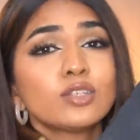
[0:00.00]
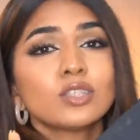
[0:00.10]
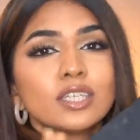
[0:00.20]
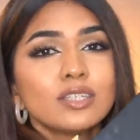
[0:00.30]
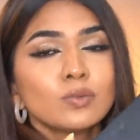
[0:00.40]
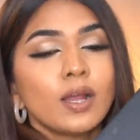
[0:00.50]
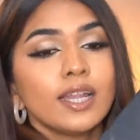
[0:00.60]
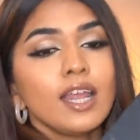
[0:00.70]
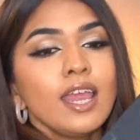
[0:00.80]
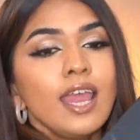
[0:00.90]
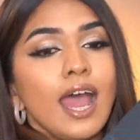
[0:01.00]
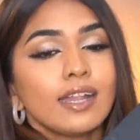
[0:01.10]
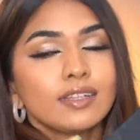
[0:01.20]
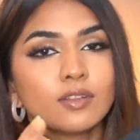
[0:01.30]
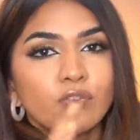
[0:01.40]
So this one,
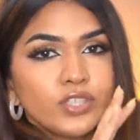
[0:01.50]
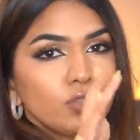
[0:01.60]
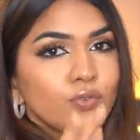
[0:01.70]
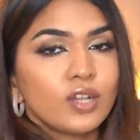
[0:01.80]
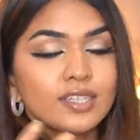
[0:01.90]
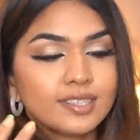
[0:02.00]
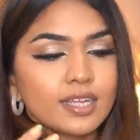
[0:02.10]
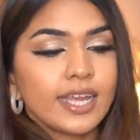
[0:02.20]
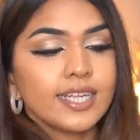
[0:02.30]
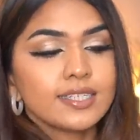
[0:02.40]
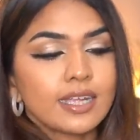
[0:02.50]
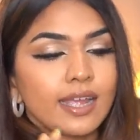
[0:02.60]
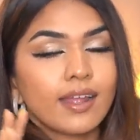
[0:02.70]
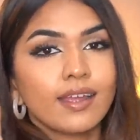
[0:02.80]
first of all, the size